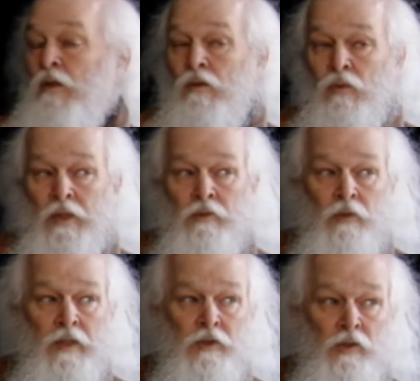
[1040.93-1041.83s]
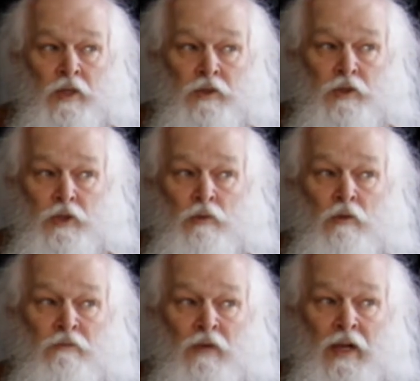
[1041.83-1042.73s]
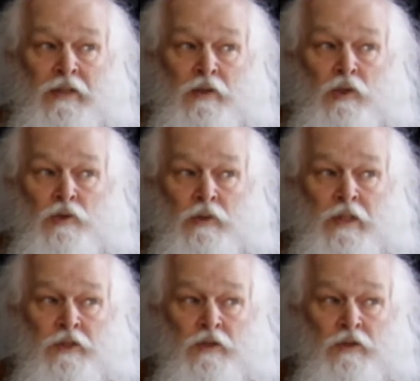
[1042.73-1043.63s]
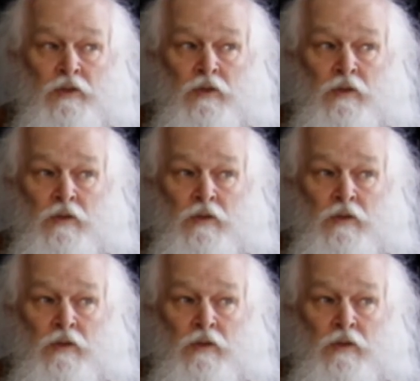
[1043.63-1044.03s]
One great treasure you will find in new traditions